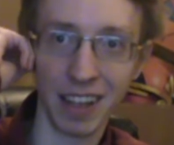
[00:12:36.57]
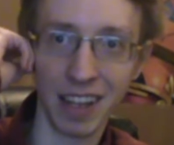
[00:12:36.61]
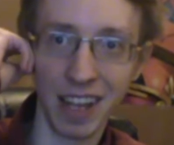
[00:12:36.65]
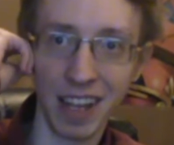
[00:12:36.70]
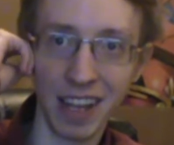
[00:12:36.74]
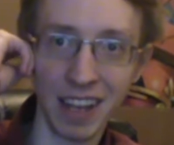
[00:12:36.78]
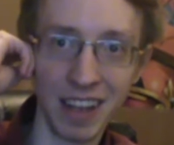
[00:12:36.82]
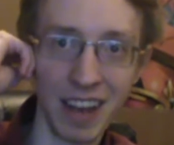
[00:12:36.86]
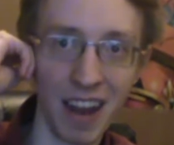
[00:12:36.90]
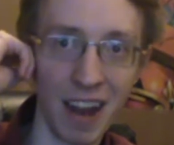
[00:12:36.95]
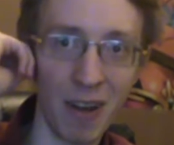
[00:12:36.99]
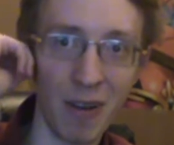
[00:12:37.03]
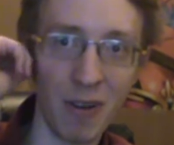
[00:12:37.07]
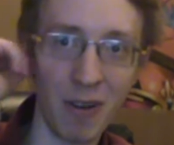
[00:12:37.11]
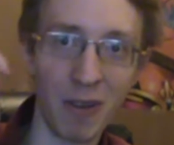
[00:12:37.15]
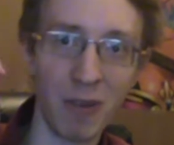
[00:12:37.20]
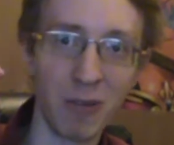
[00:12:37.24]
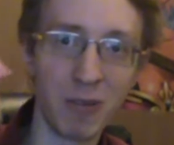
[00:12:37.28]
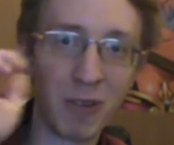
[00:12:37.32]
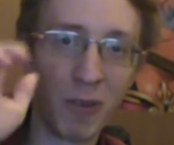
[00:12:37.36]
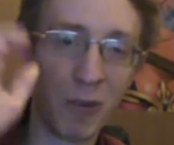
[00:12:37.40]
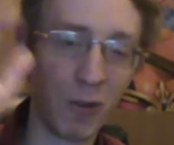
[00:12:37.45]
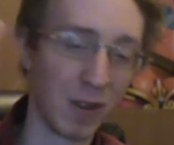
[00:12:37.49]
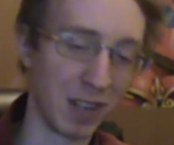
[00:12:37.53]
and now,
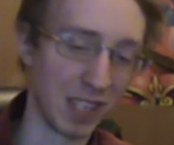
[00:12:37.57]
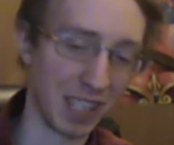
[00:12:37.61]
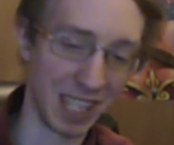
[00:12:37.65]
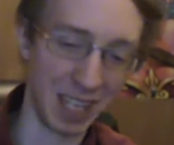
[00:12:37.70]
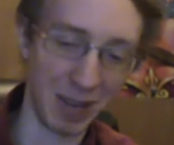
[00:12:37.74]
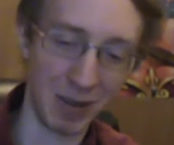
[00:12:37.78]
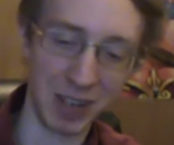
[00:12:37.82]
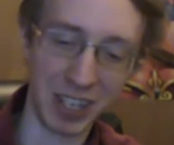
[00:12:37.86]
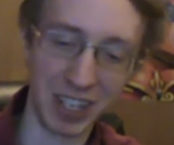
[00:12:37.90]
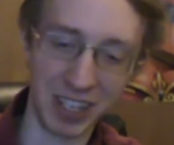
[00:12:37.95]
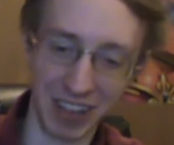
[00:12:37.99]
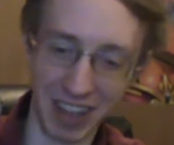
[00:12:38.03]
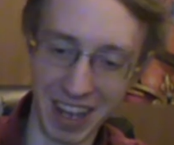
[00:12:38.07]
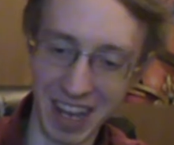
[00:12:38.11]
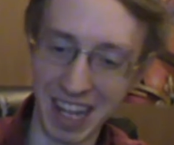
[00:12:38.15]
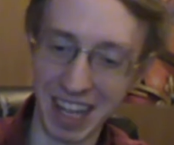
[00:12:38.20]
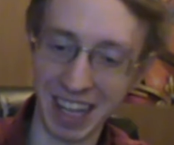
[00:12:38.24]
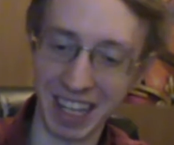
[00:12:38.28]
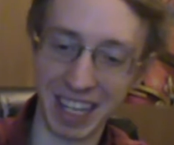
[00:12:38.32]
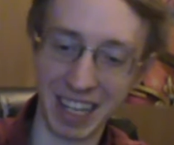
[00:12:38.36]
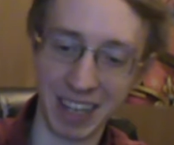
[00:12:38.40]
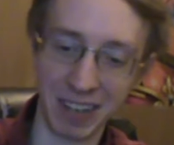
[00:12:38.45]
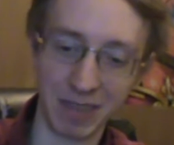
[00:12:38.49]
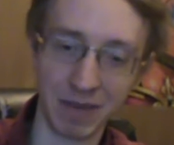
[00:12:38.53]
of course, the original
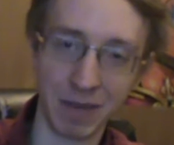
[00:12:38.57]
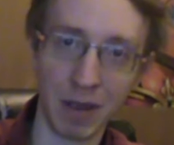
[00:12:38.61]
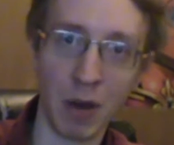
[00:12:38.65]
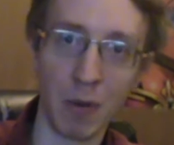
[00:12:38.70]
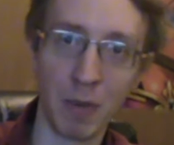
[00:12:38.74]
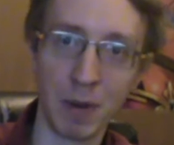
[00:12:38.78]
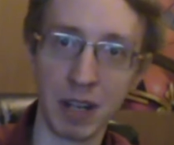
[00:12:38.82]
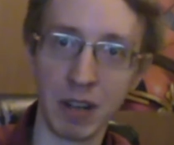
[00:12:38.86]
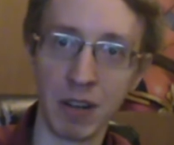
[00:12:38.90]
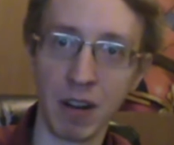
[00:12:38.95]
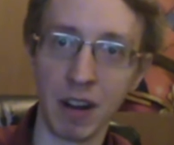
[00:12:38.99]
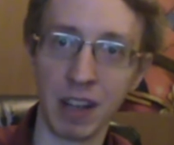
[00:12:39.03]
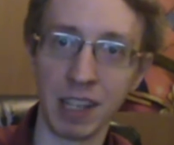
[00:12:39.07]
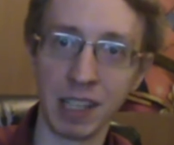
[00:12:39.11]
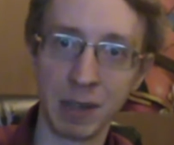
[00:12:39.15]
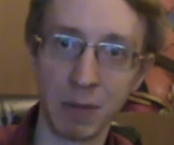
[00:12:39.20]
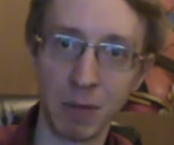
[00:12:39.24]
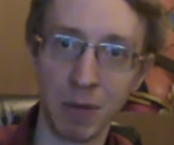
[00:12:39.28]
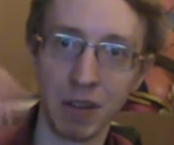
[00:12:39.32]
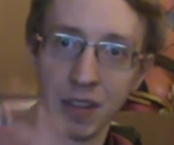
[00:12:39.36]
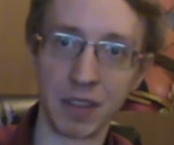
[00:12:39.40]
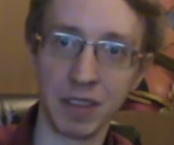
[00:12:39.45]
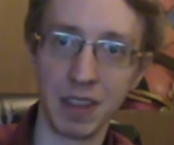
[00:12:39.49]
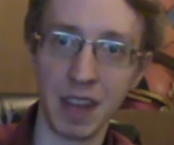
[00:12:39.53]
Alien opening credits
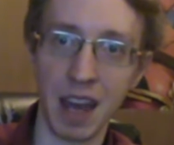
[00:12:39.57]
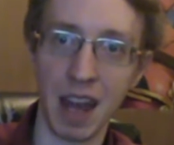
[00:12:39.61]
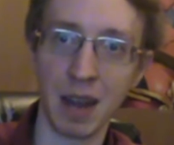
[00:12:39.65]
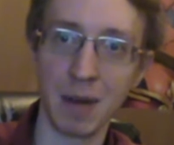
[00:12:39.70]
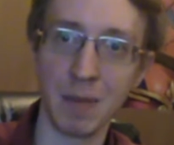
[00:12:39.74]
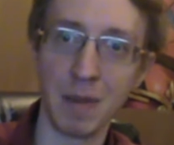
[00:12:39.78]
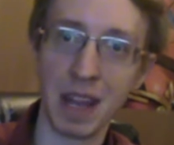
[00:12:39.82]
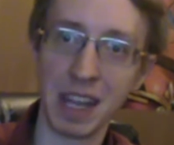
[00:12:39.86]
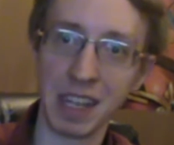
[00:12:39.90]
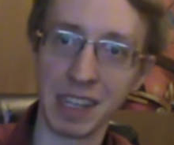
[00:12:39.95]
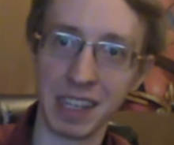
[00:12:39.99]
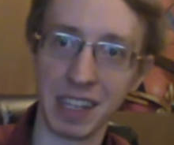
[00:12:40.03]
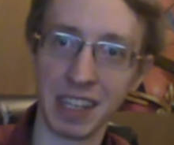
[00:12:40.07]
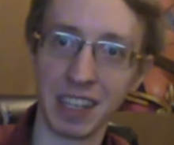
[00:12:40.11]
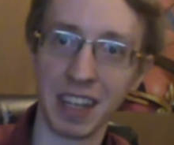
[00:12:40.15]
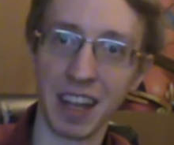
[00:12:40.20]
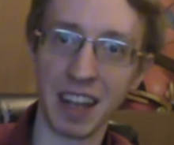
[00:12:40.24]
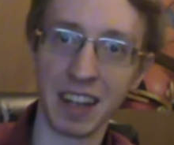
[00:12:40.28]
weren't that amazing.